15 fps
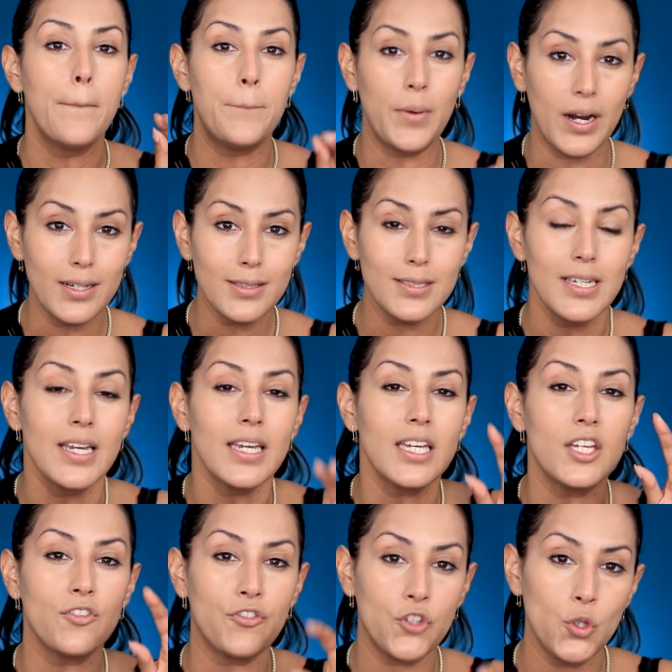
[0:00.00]
But
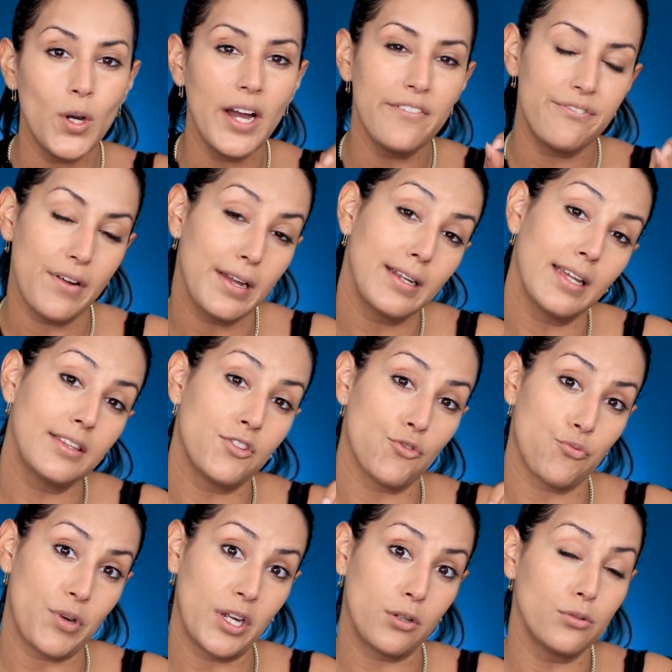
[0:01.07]
if you have fine lines
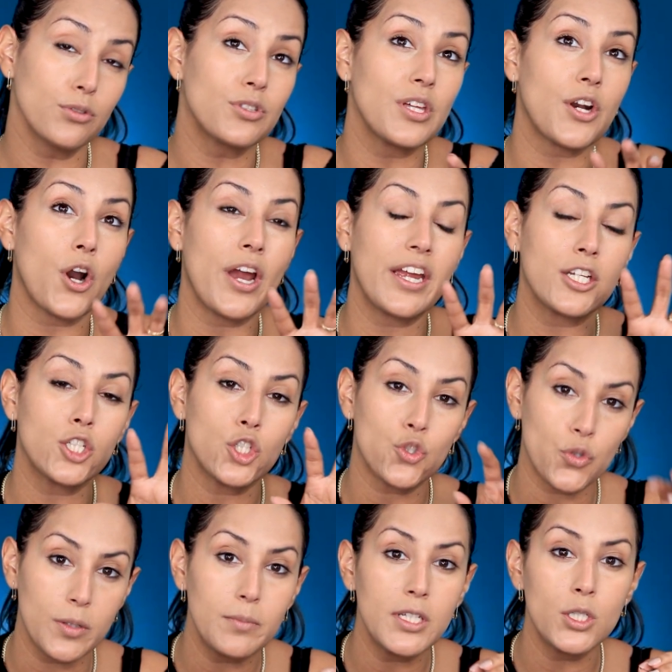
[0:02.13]
and wrinkles that are
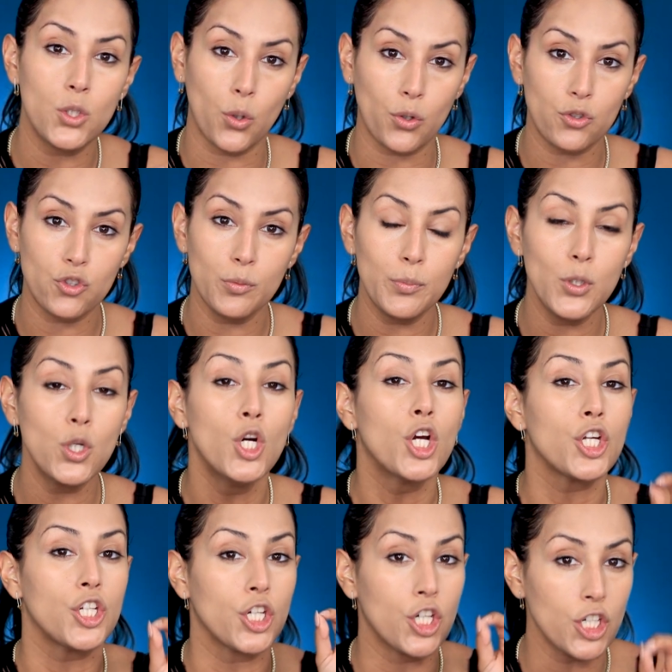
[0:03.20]
extremely noticeable,
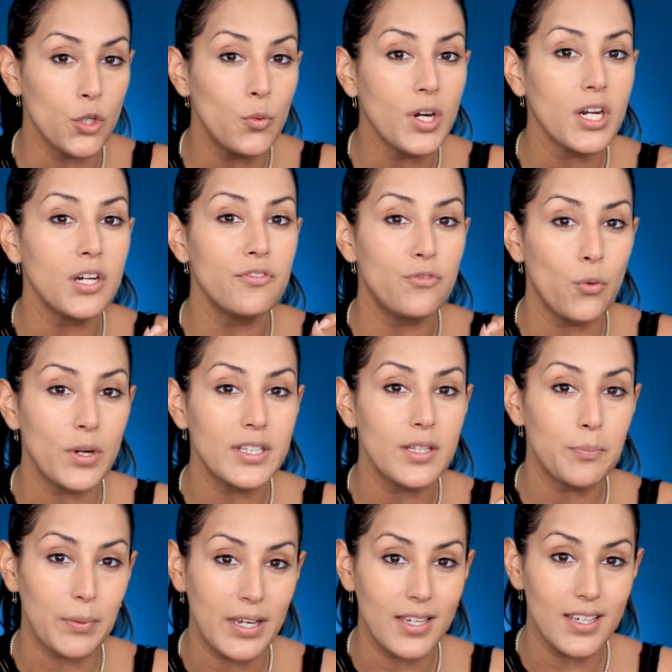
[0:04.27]
you're gonna wanna avoid
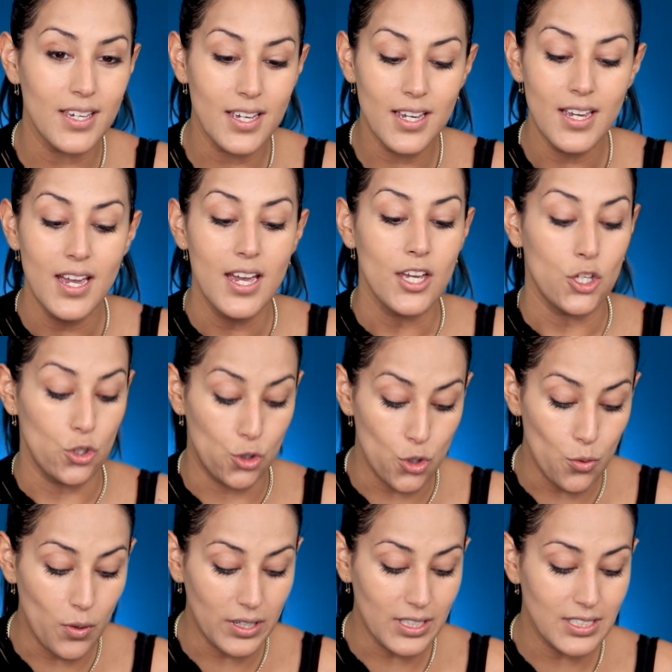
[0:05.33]
the baking. You
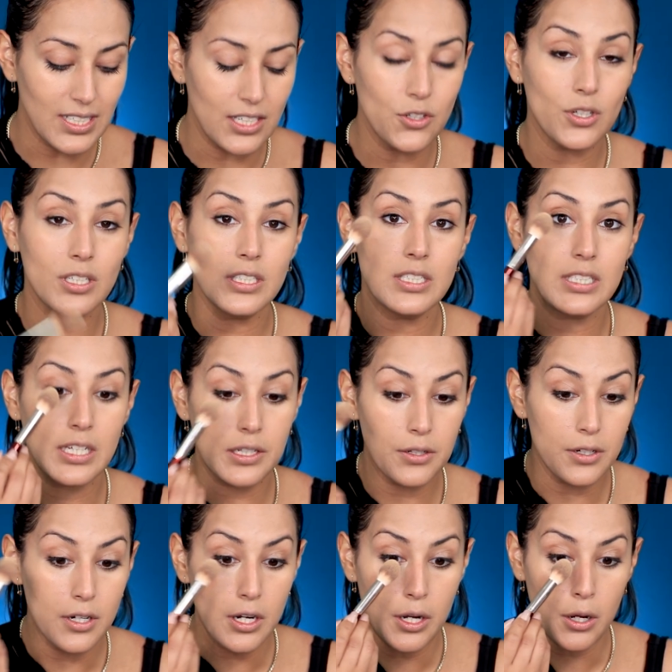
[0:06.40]
do wanna set your
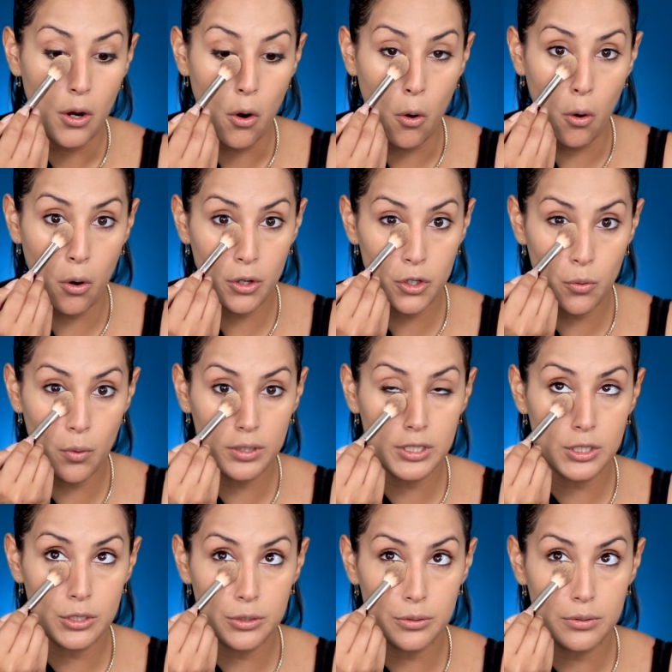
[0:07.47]
concealer all you
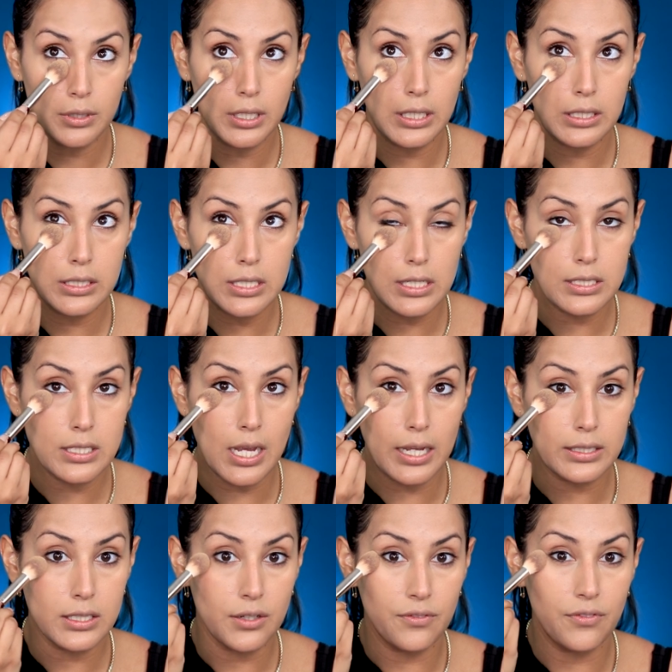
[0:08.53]
wanna do is
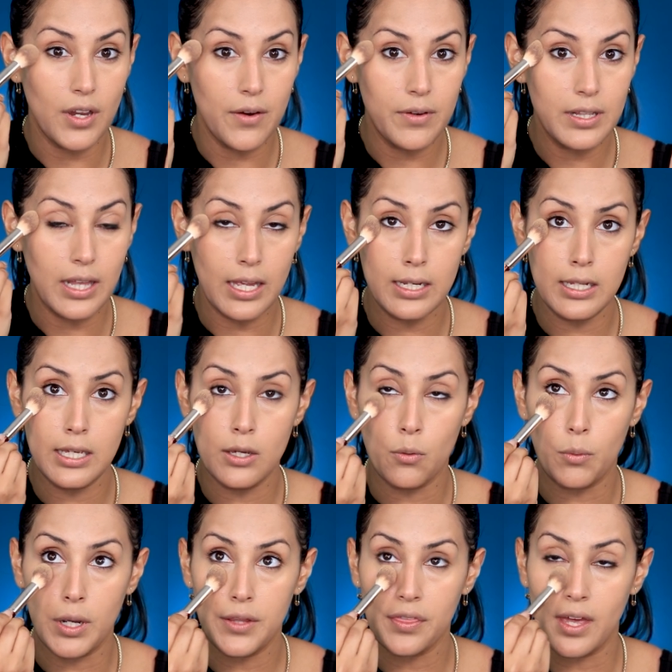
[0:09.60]
set very lightly
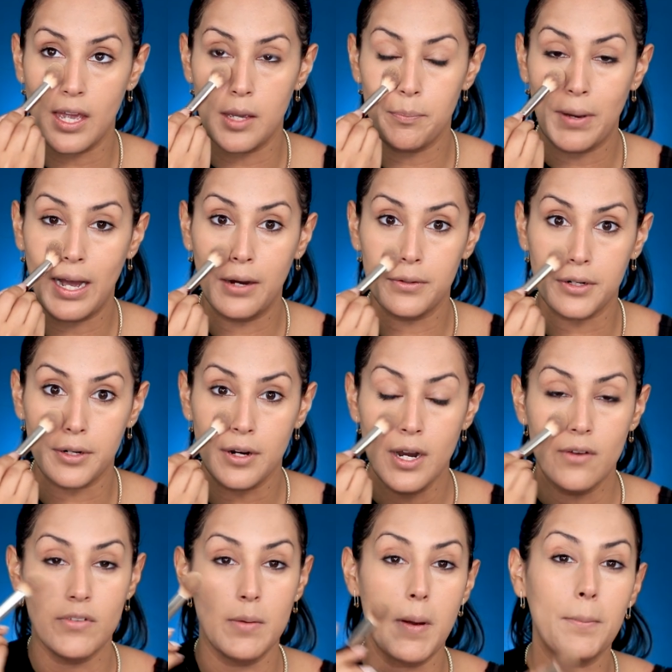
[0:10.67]
with a powder.
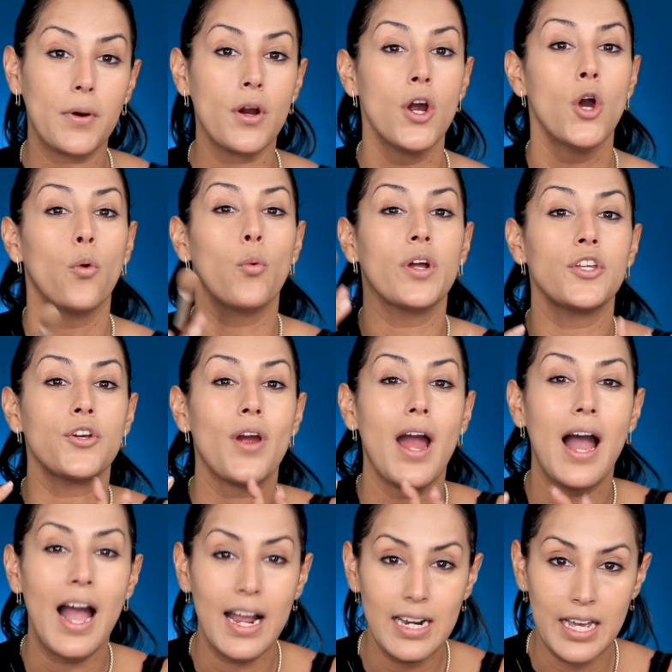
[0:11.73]
Remember, when you're
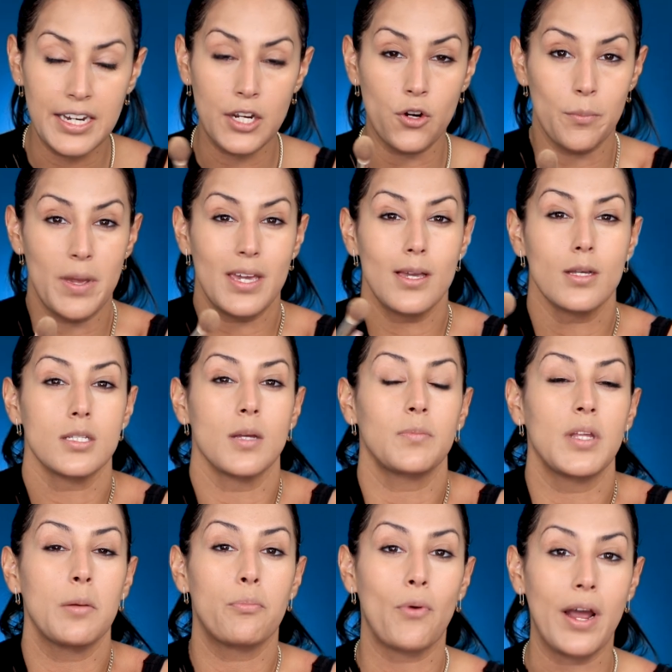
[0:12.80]
highlighting or making
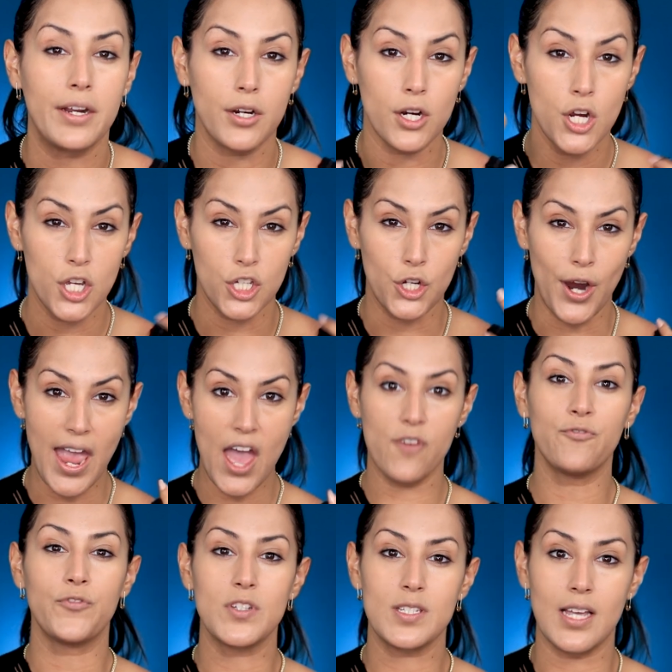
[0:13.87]
something brighter, you're
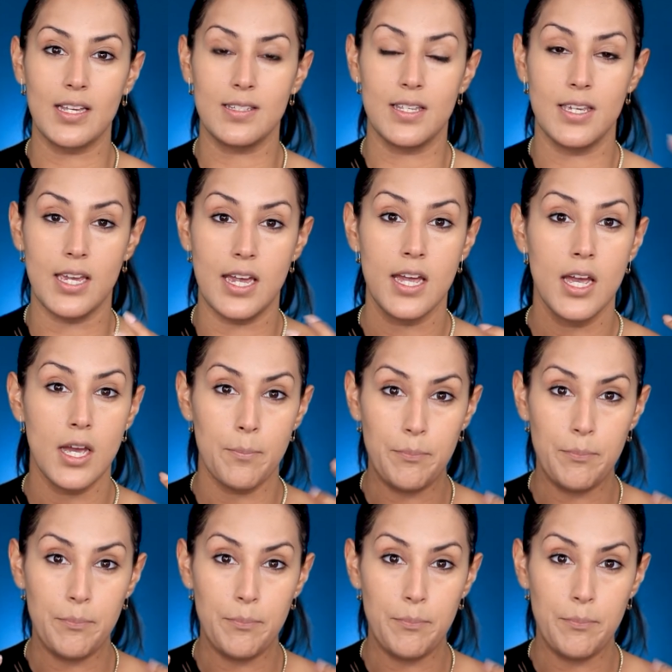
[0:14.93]
emphasizing it.